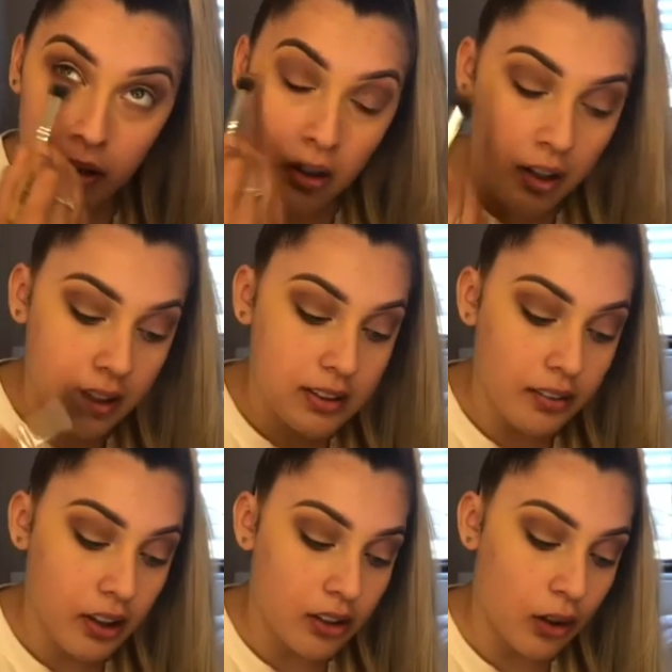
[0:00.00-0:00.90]
Because I've
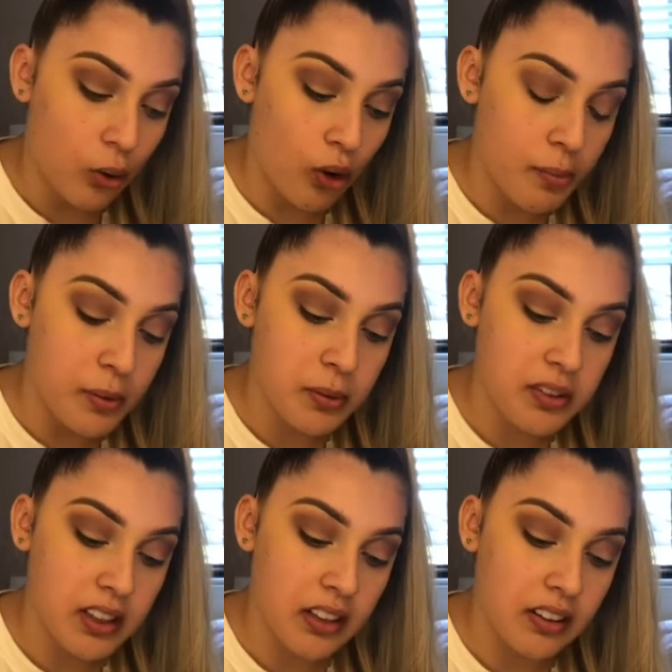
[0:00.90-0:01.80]
heard a lot of people
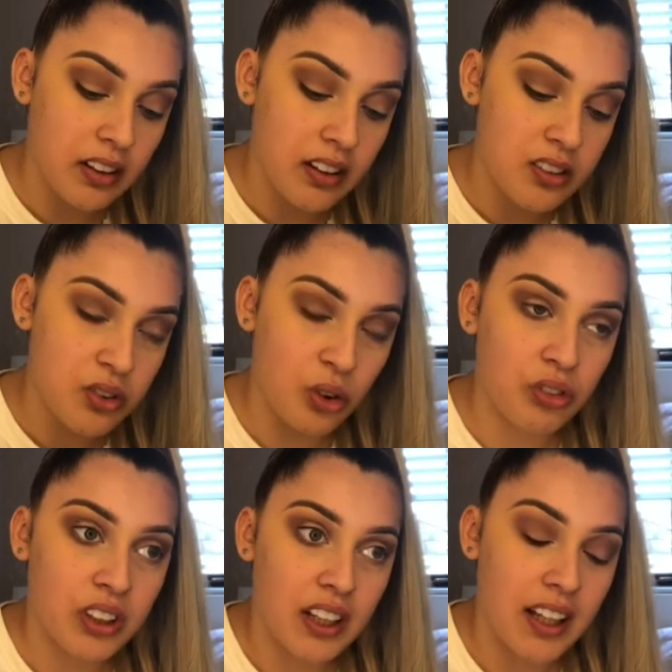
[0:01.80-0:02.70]
saying that it's not
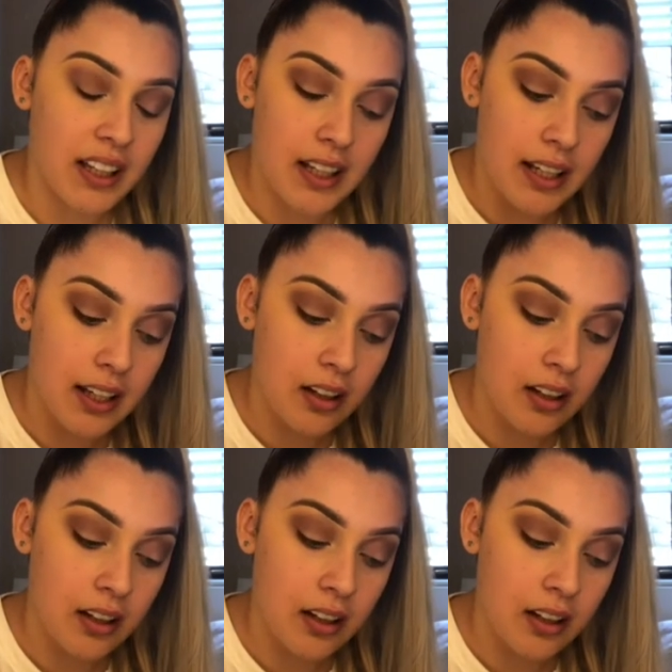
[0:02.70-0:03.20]
really that great.